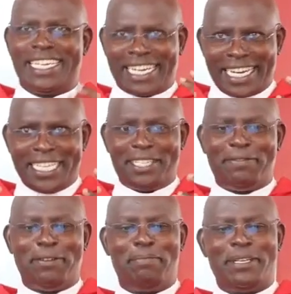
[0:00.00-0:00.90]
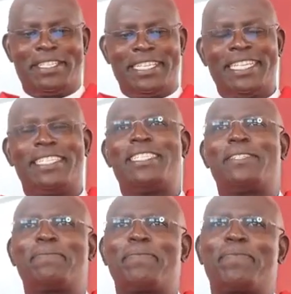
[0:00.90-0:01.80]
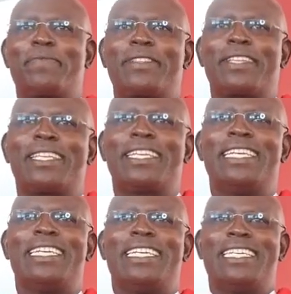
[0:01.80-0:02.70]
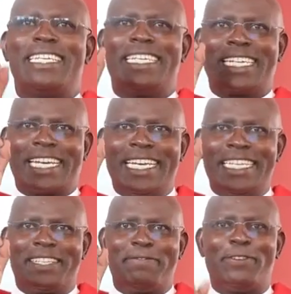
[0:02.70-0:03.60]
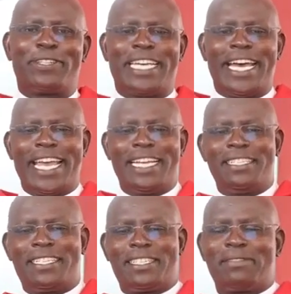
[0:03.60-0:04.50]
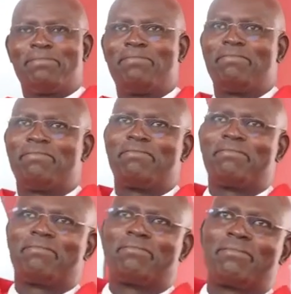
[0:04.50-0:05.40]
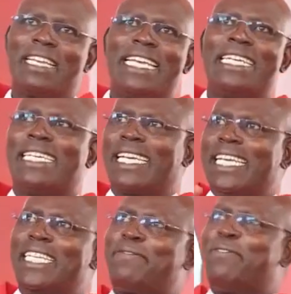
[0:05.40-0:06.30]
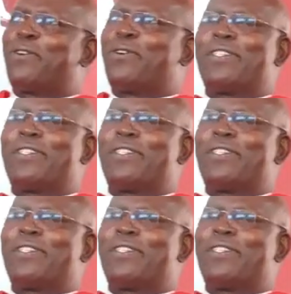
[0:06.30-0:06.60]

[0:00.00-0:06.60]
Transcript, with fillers: grace for business, grace for science, grace for